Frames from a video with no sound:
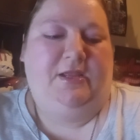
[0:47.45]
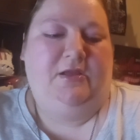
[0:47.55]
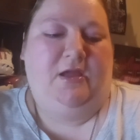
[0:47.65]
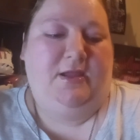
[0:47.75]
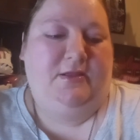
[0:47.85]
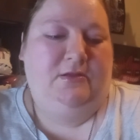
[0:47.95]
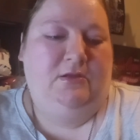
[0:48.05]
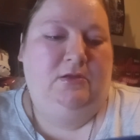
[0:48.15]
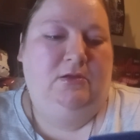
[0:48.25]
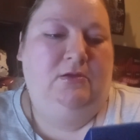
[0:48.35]
nine,
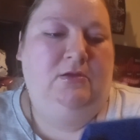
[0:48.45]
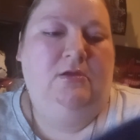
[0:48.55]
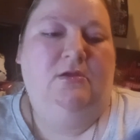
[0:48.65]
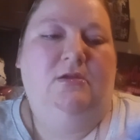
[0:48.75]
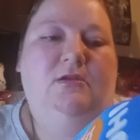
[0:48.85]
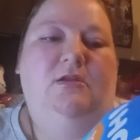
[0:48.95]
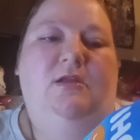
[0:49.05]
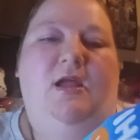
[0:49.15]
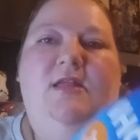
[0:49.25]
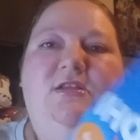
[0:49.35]

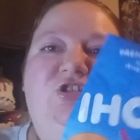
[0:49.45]
and it's